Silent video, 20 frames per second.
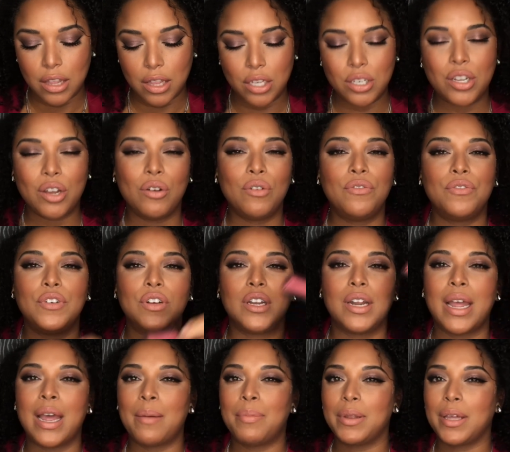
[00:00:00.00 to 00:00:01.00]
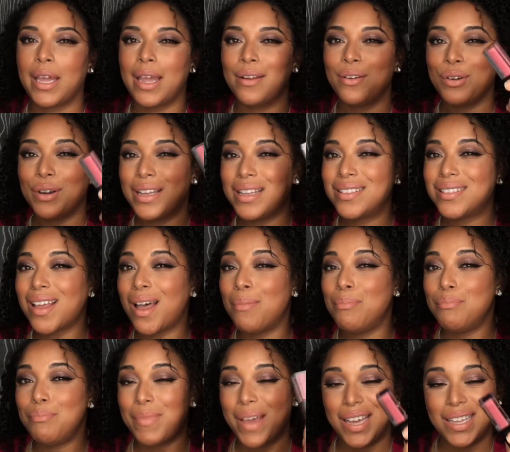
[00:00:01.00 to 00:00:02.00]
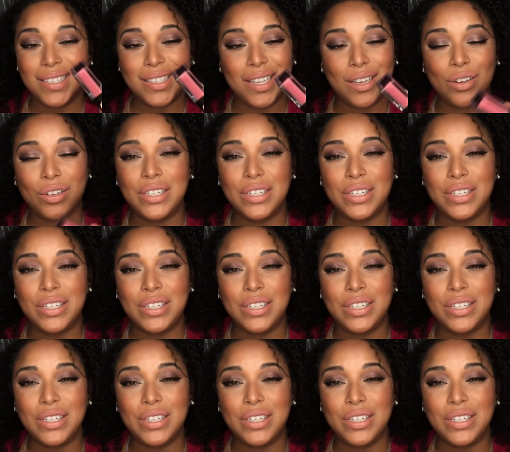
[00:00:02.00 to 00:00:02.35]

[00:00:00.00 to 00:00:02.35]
The doe foot applicator is amazing